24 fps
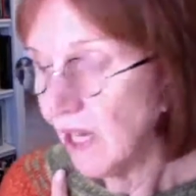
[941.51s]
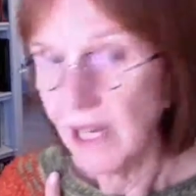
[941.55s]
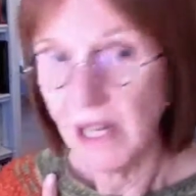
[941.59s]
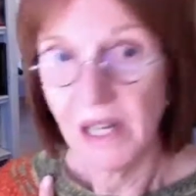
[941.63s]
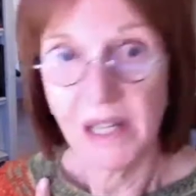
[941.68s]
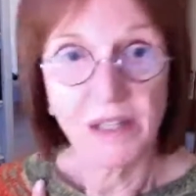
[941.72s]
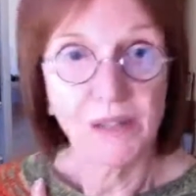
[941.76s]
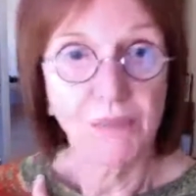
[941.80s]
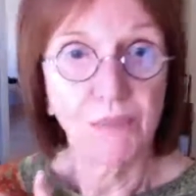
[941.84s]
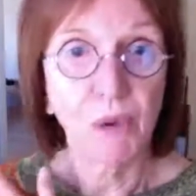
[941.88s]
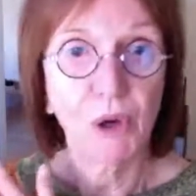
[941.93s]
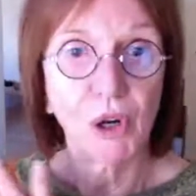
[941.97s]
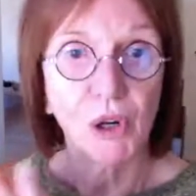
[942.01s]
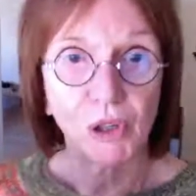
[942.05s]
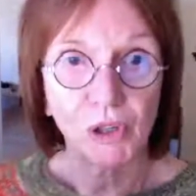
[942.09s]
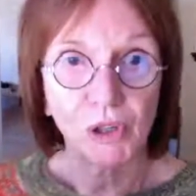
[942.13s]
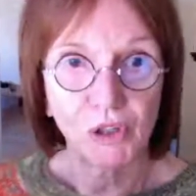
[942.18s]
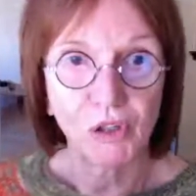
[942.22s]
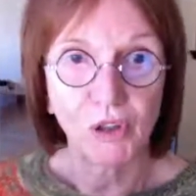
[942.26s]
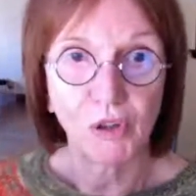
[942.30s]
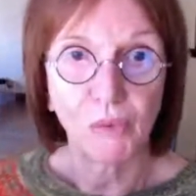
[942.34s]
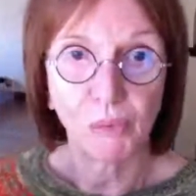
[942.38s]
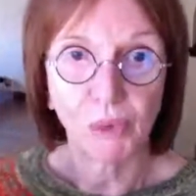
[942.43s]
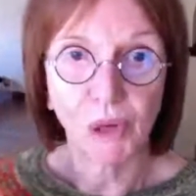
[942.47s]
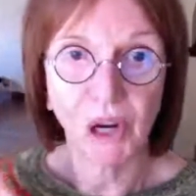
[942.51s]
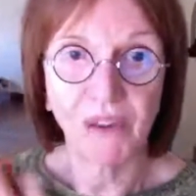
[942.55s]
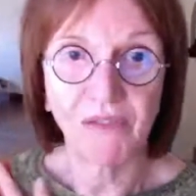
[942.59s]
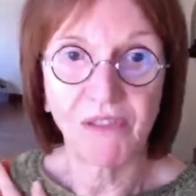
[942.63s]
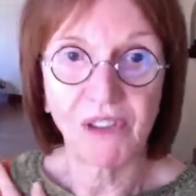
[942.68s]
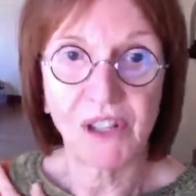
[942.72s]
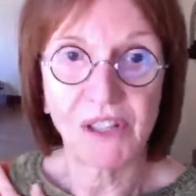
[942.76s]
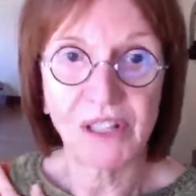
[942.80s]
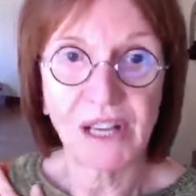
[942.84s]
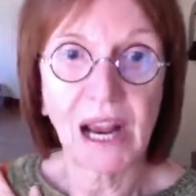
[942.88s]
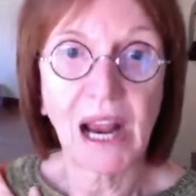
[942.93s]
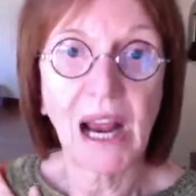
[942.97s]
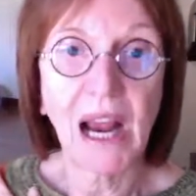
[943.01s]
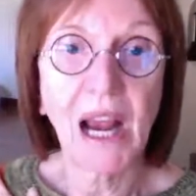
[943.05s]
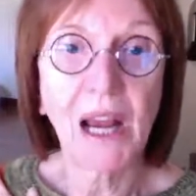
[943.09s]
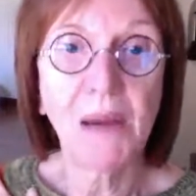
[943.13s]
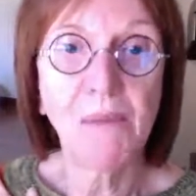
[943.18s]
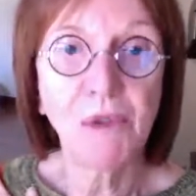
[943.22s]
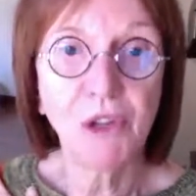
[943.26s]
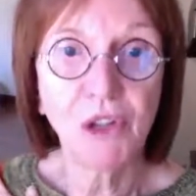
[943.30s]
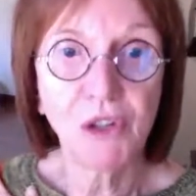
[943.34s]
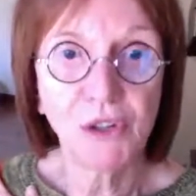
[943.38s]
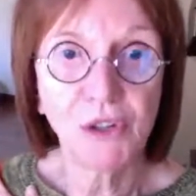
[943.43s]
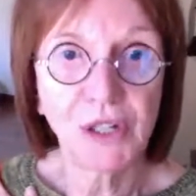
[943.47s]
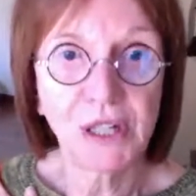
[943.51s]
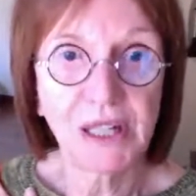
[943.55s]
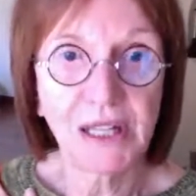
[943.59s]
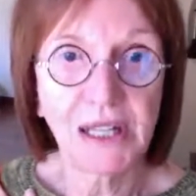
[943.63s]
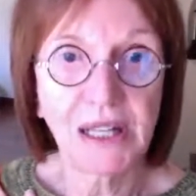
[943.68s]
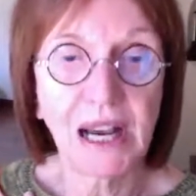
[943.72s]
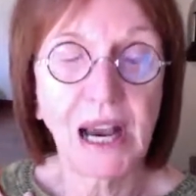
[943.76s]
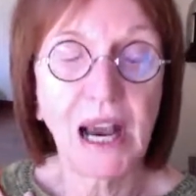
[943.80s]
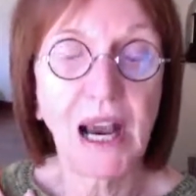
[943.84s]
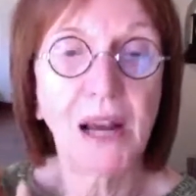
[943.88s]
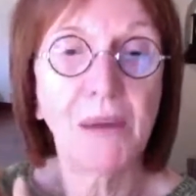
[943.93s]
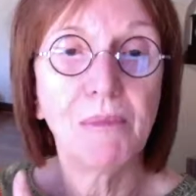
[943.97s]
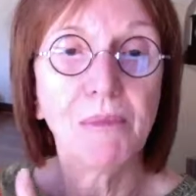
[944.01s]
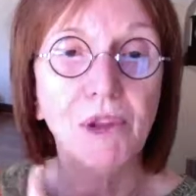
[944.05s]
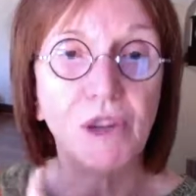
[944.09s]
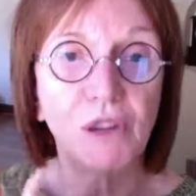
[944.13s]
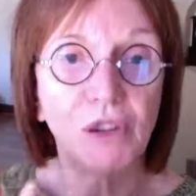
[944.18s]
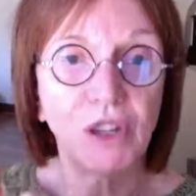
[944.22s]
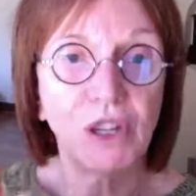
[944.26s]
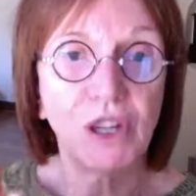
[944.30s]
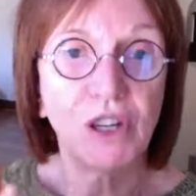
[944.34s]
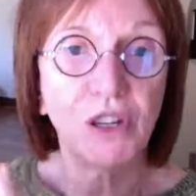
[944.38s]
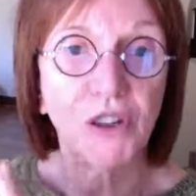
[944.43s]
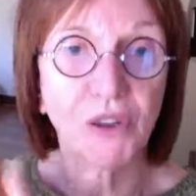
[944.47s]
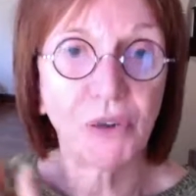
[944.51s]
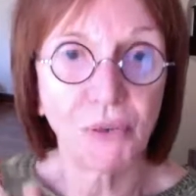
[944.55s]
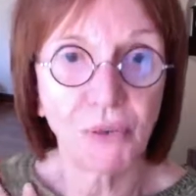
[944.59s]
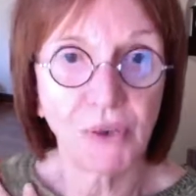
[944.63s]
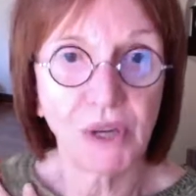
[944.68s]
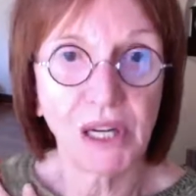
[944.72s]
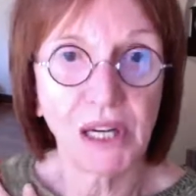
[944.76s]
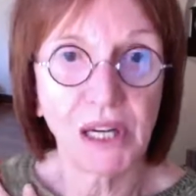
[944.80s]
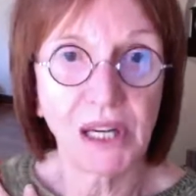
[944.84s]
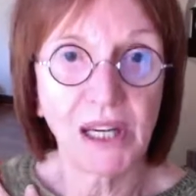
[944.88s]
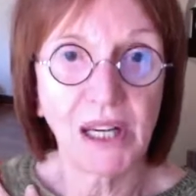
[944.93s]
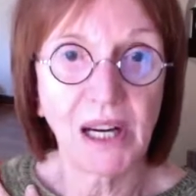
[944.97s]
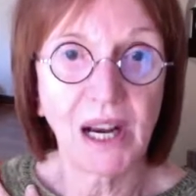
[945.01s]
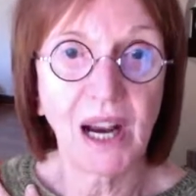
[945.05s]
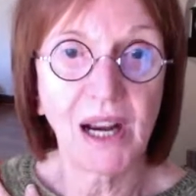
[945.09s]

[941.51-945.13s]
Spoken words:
It's personal preference. I'm using 3,